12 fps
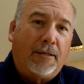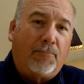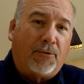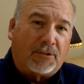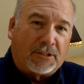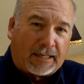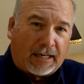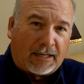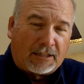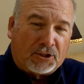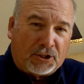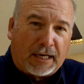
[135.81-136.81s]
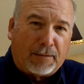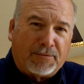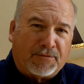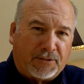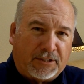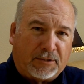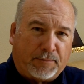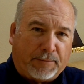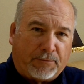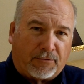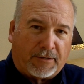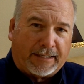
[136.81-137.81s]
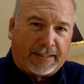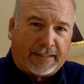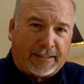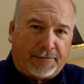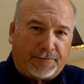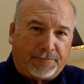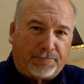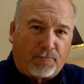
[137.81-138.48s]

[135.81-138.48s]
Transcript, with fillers: But there's not a lot of jobs for these people right now.